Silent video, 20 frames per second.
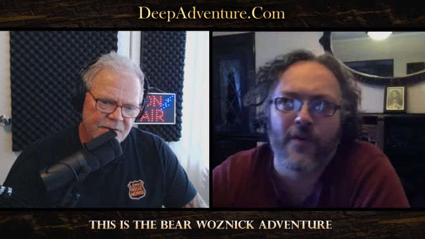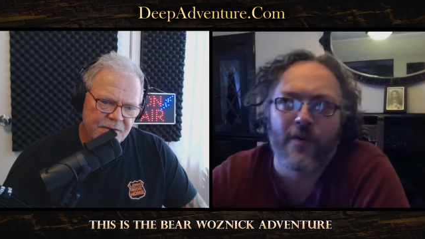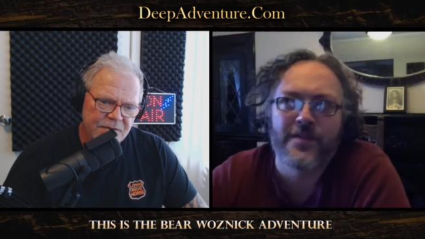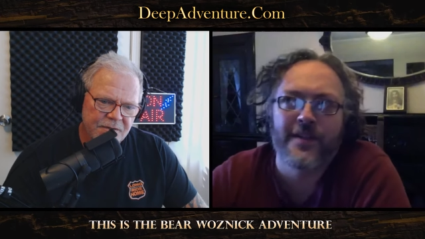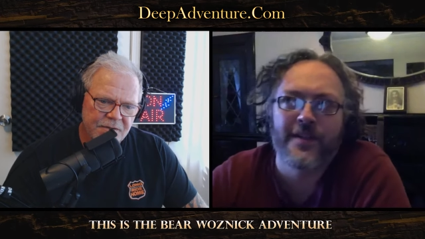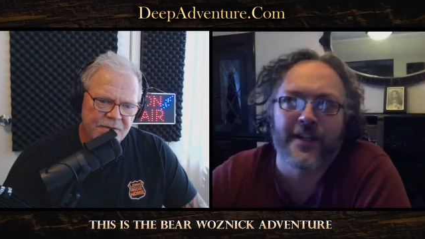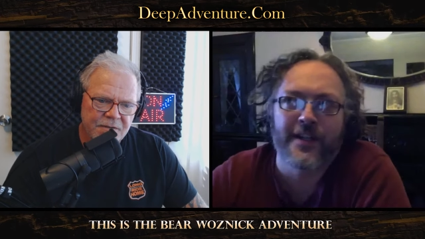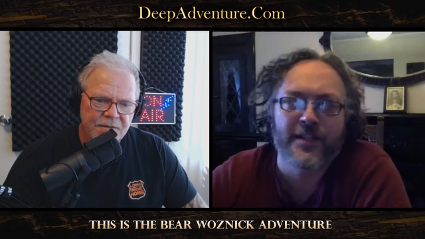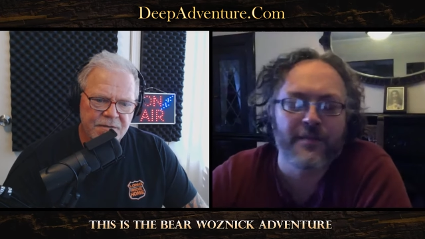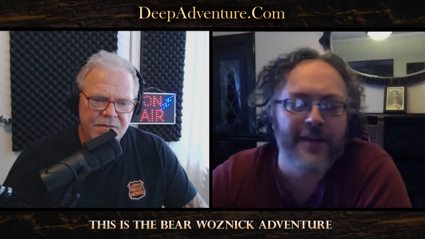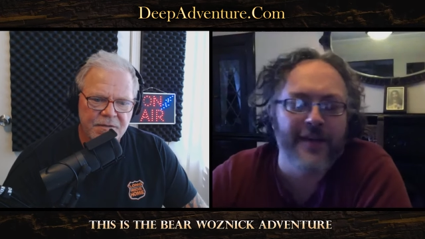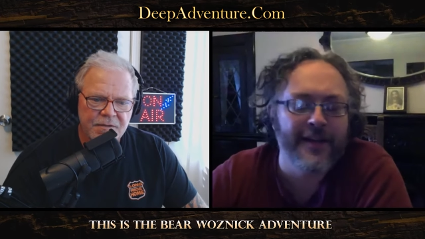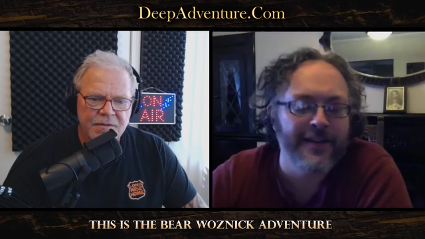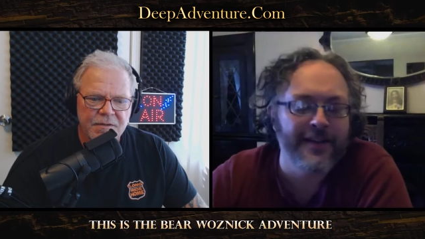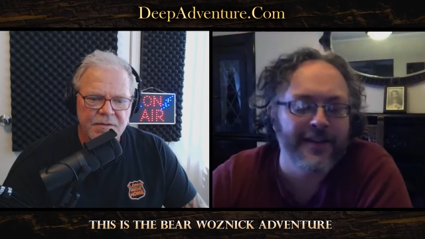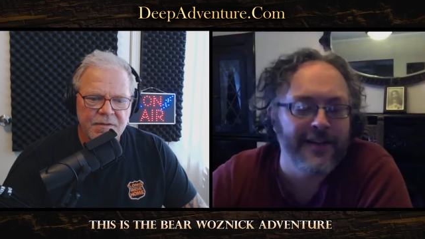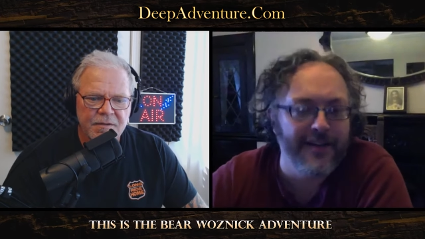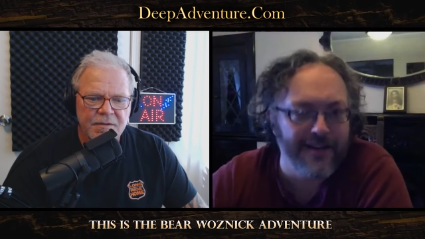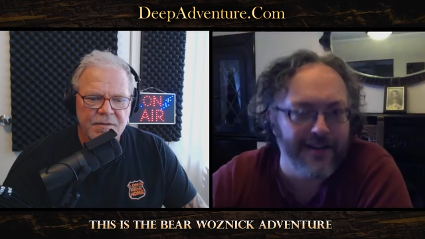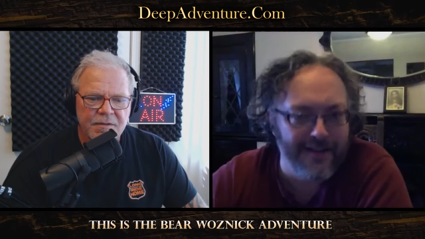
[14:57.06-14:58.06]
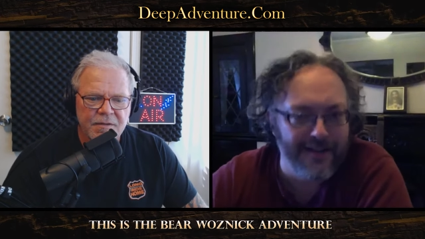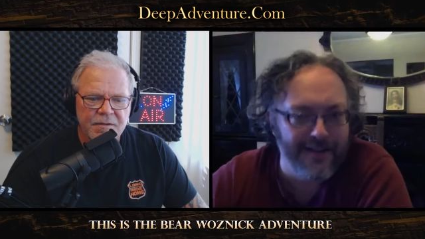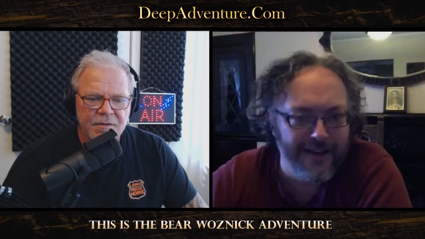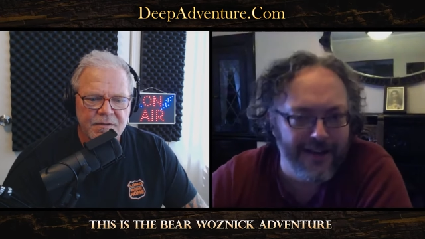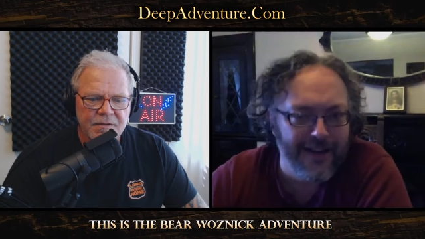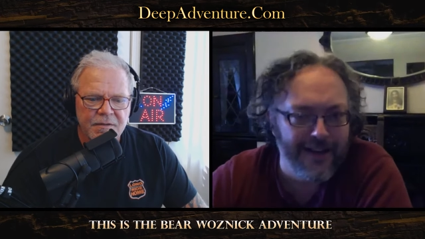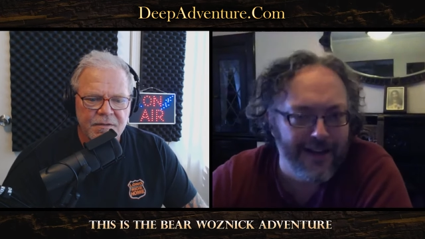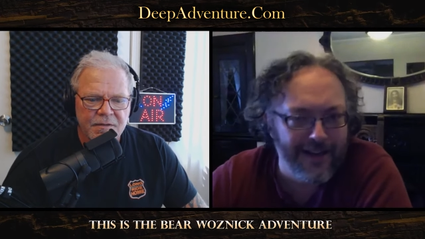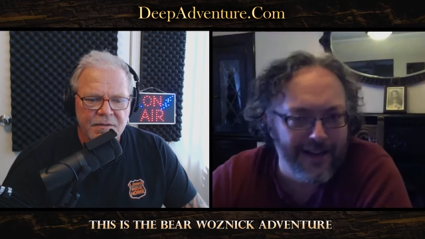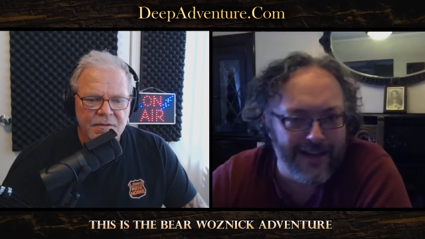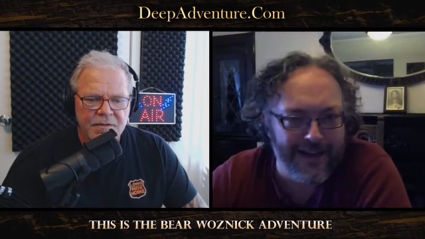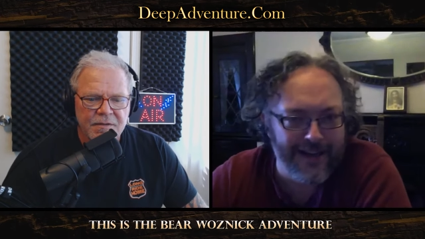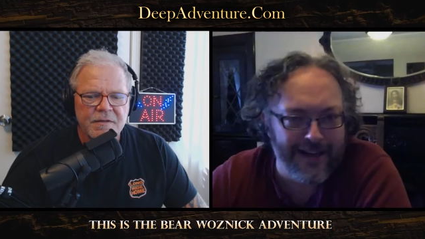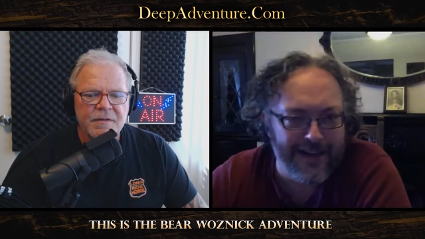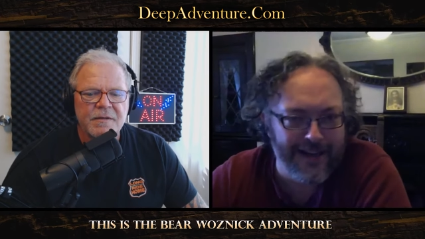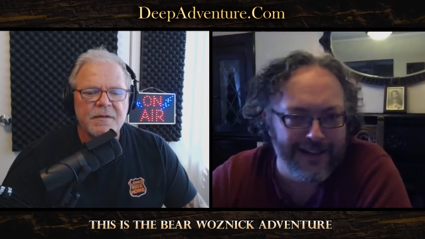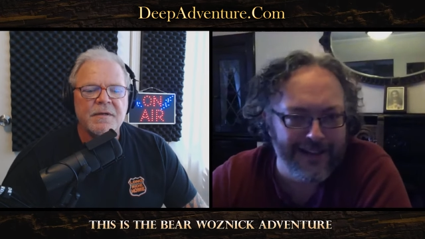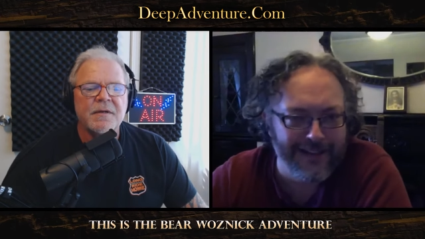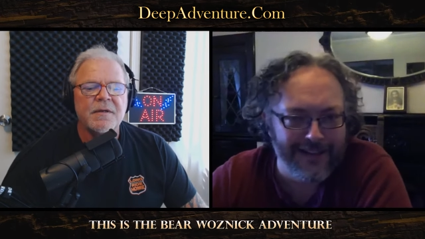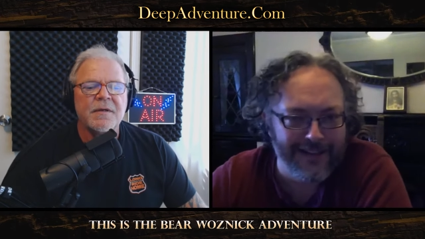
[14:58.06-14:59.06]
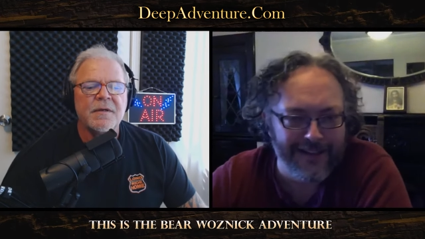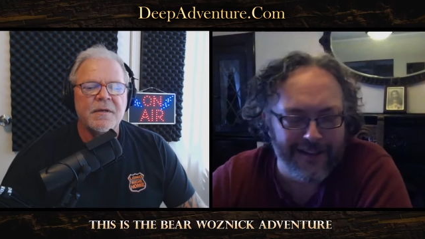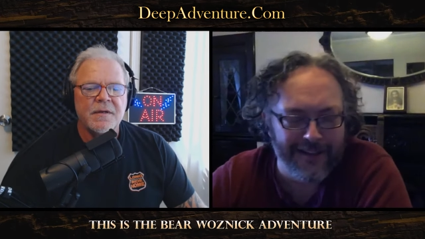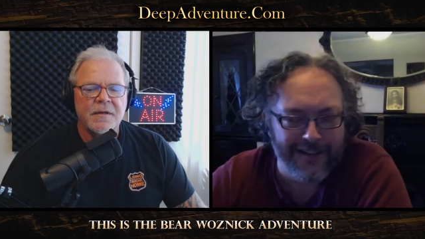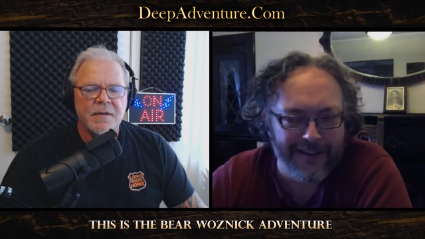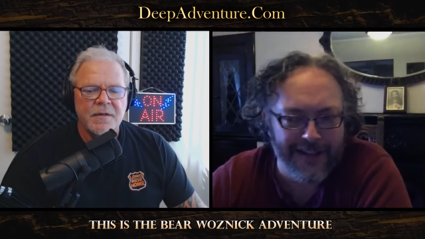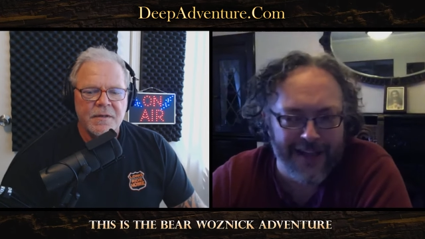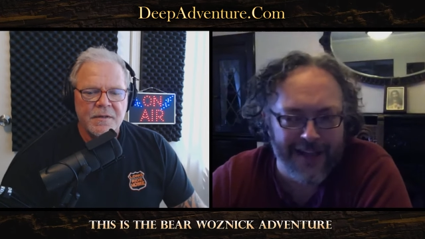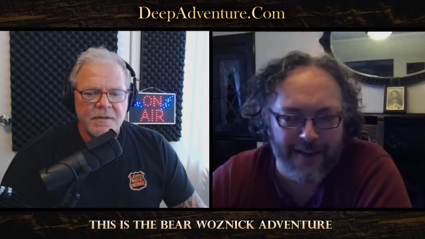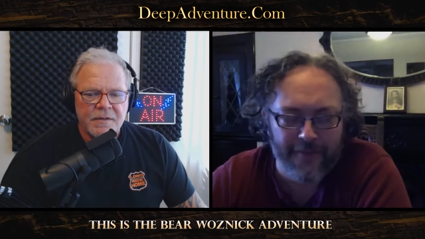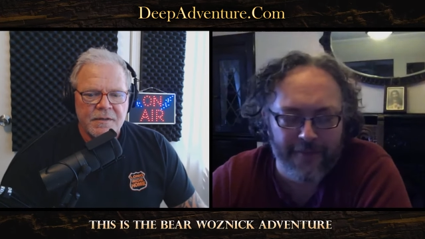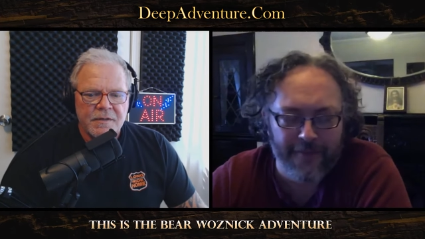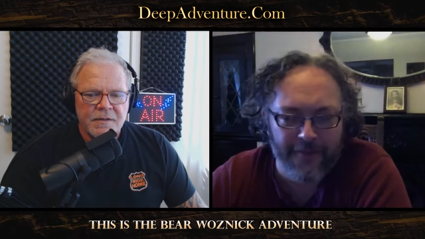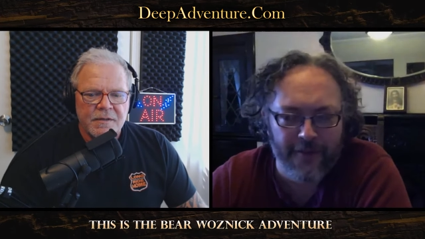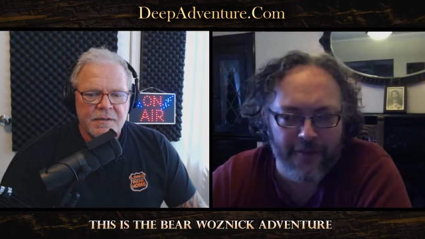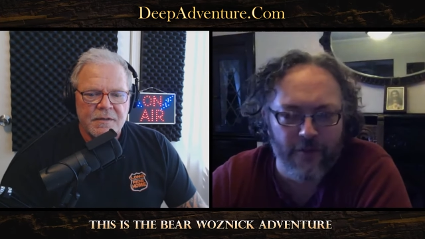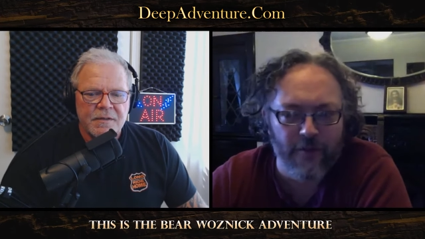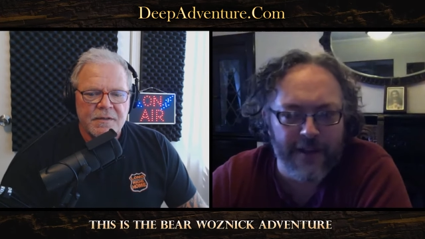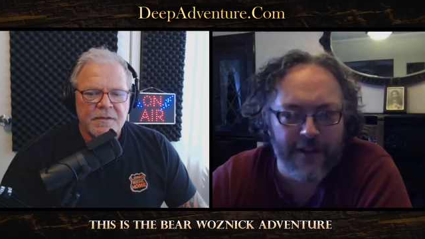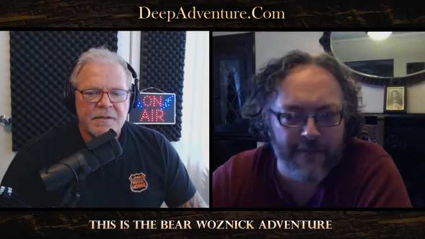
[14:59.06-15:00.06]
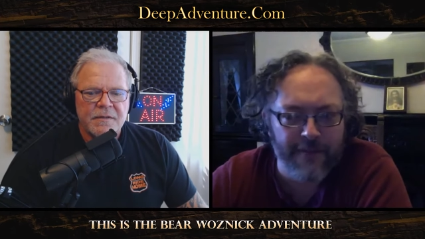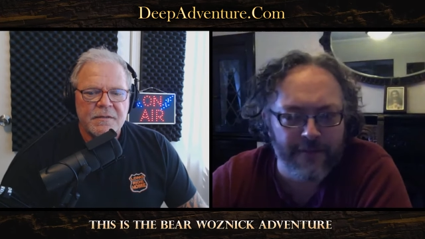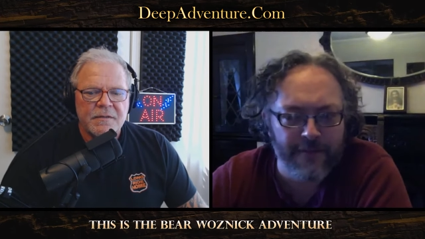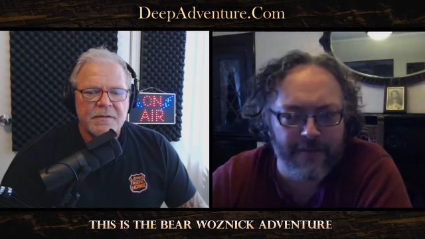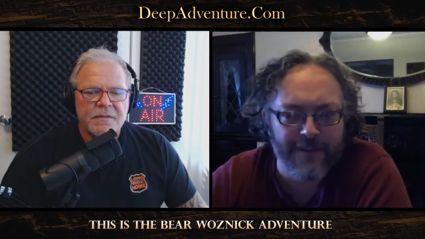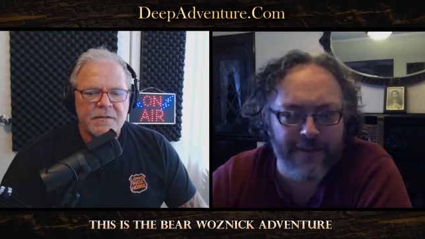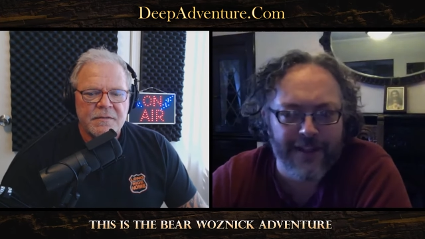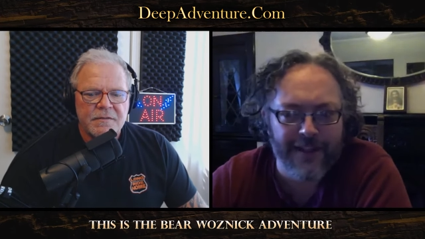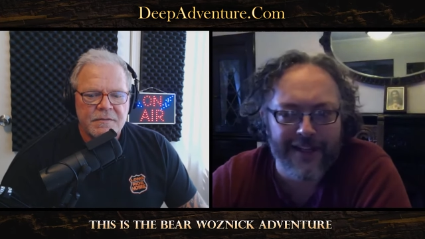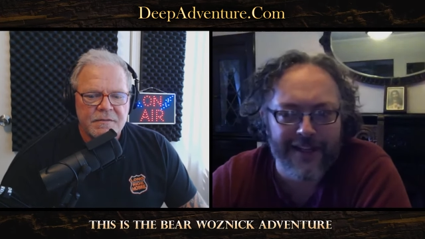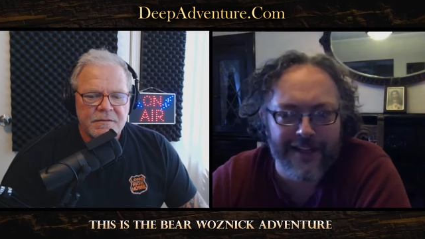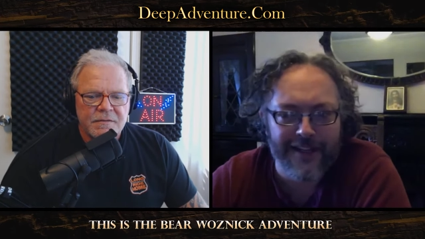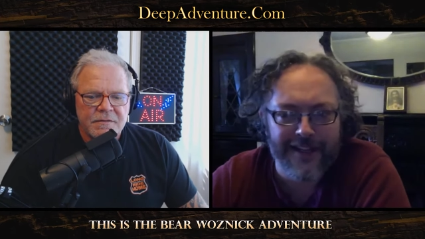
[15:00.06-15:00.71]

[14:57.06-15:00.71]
Speaker 1: expecting it. Uh, the, the kind of grief that